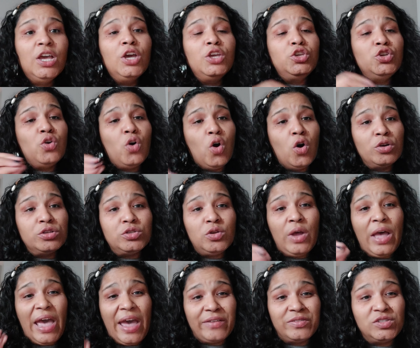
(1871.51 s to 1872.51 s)
You also
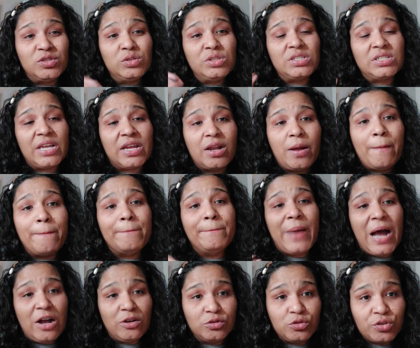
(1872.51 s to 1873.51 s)
have to set up
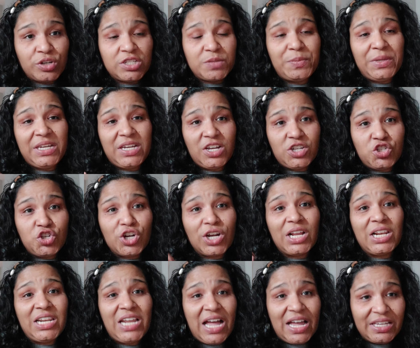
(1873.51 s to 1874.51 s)
boundaries, because your
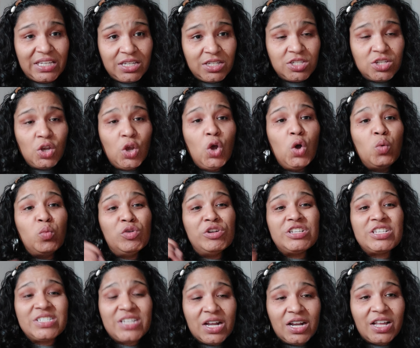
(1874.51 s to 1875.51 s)
clients will
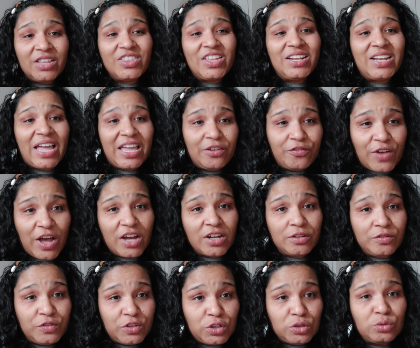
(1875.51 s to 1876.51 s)
suck the life out
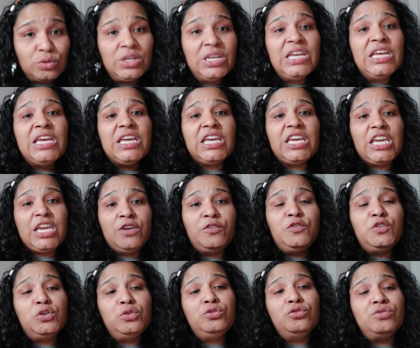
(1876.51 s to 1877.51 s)
of you
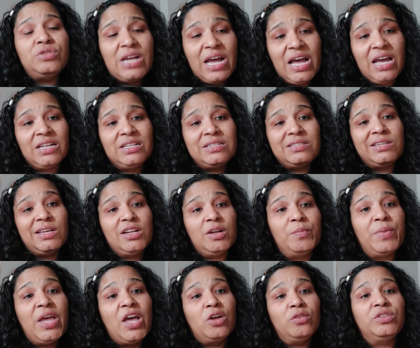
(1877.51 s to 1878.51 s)
if you do not set
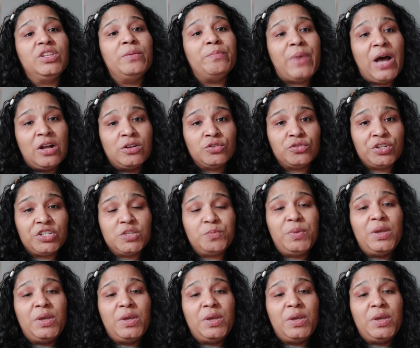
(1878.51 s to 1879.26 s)
up healthy boundaries.